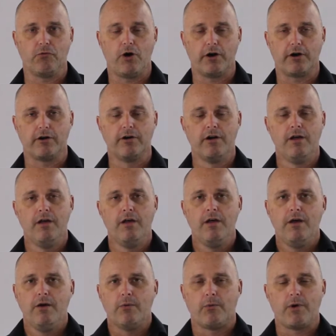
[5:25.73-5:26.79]
water.
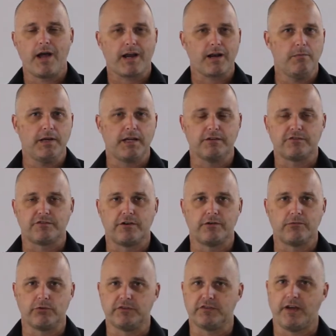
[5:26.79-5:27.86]
We're not going to be
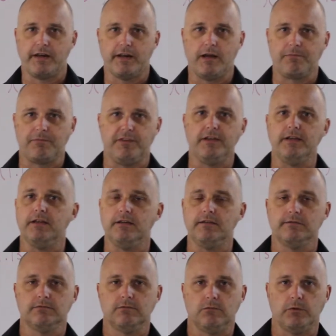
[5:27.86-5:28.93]
concerned with setting up
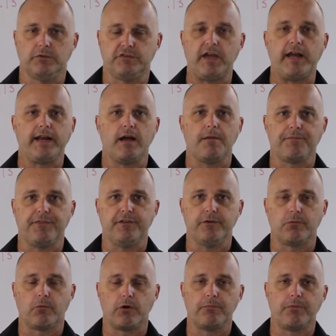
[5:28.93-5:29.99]
the
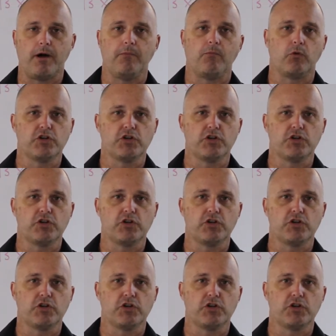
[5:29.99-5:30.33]
word problem.